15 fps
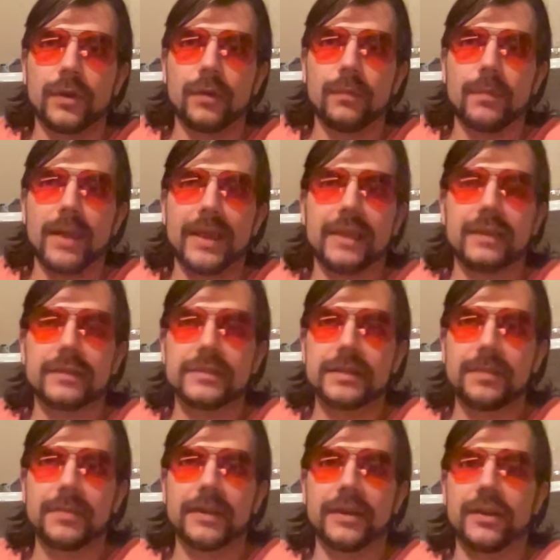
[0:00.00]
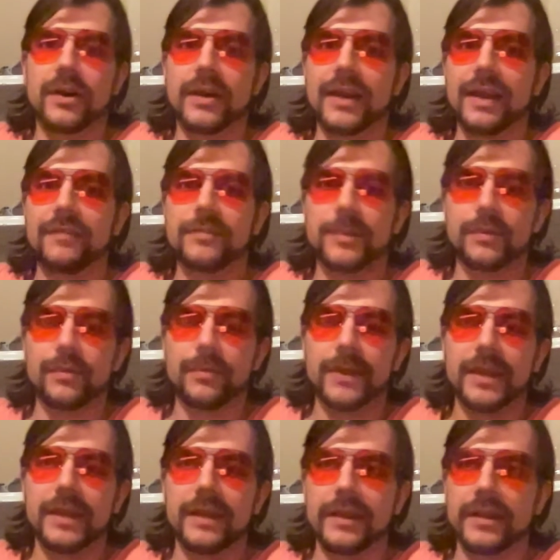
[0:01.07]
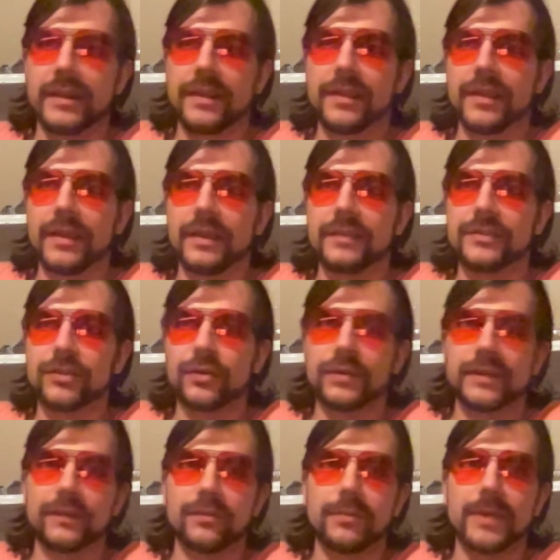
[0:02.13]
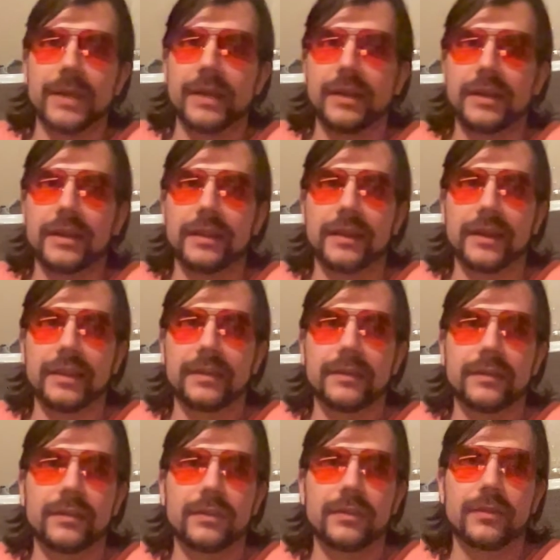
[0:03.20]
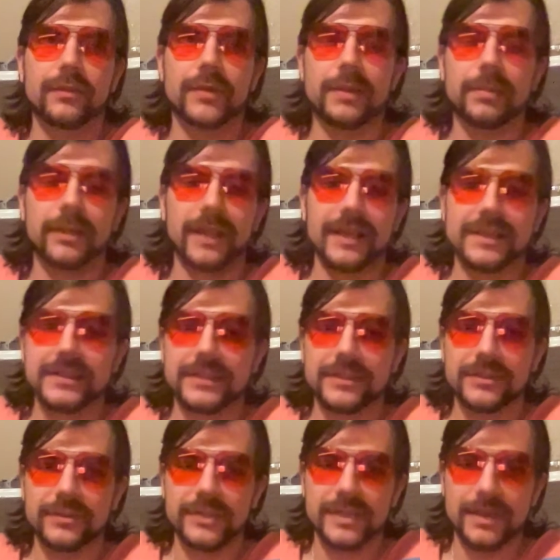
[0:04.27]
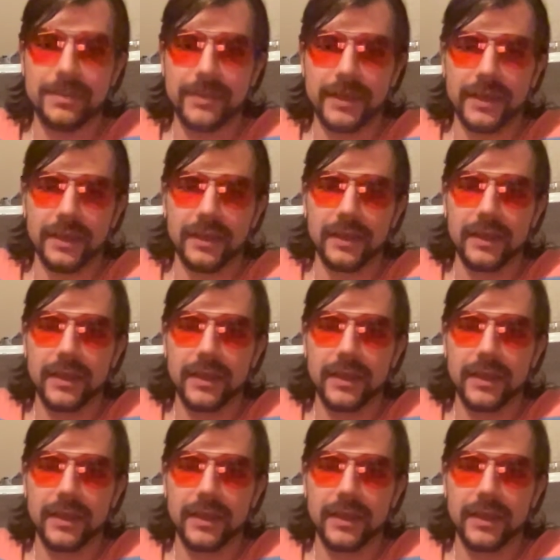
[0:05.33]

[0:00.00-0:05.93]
make something not have to be repeated, and then it's only repeated in like 3 places or something,